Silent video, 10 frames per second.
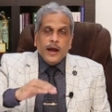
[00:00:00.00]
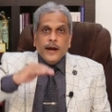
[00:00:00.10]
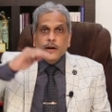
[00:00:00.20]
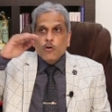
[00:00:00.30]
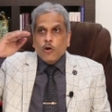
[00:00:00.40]

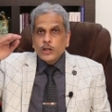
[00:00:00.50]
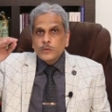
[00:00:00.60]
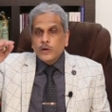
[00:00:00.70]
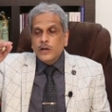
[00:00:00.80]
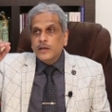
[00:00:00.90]
and
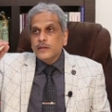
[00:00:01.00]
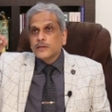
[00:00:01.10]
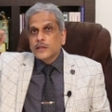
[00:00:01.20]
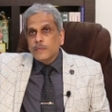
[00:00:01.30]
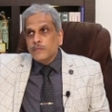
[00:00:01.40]
corresponding
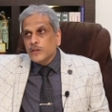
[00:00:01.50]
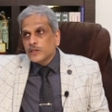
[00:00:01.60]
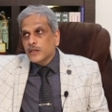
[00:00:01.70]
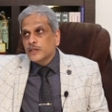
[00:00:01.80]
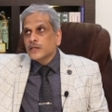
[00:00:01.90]
some of the
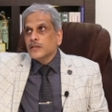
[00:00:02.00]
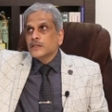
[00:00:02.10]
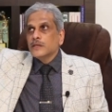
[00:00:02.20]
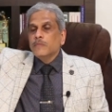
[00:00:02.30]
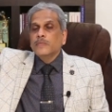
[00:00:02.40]

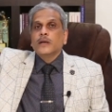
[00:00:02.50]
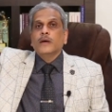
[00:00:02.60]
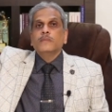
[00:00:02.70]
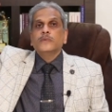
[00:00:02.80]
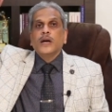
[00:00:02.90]
senses
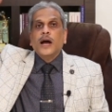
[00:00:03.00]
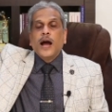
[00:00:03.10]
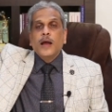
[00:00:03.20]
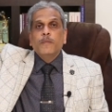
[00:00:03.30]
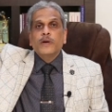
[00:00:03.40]
becomes
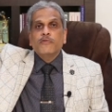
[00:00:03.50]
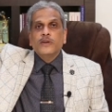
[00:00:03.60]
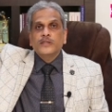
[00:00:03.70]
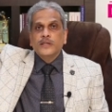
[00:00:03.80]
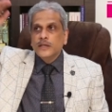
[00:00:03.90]

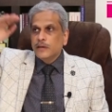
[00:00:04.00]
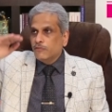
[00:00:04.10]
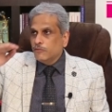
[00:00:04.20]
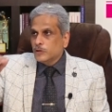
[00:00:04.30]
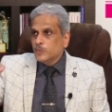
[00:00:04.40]
hyperfunctioning,
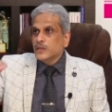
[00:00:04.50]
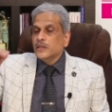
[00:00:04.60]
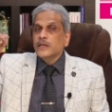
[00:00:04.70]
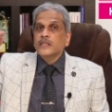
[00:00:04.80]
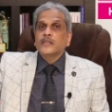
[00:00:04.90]
which means
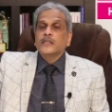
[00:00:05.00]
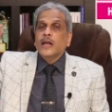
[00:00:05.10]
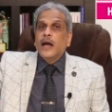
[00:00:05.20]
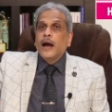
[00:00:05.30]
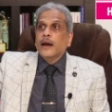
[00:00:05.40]
they
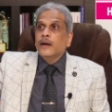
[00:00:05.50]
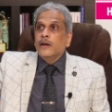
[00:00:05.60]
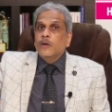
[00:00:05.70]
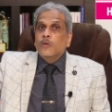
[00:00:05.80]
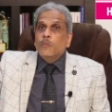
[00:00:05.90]
are
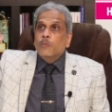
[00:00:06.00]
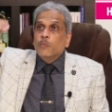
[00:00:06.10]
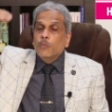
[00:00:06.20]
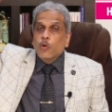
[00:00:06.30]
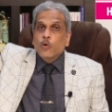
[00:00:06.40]

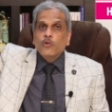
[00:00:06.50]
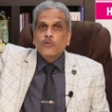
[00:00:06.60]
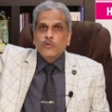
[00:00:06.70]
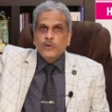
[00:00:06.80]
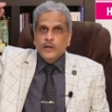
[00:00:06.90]
more
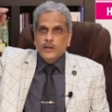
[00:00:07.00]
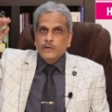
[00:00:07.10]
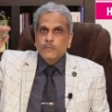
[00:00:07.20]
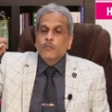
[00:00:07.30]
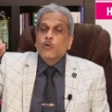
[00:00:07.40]

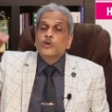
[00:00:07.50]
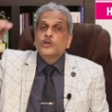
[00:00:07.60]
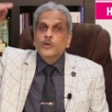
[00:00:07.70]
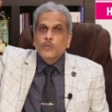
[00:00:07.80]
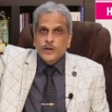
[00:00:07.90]

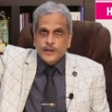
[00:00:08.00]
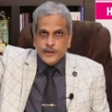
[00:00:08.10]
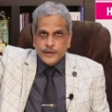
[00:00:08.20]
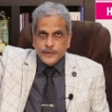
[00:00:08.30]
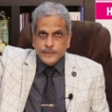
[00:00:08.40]
stimulated.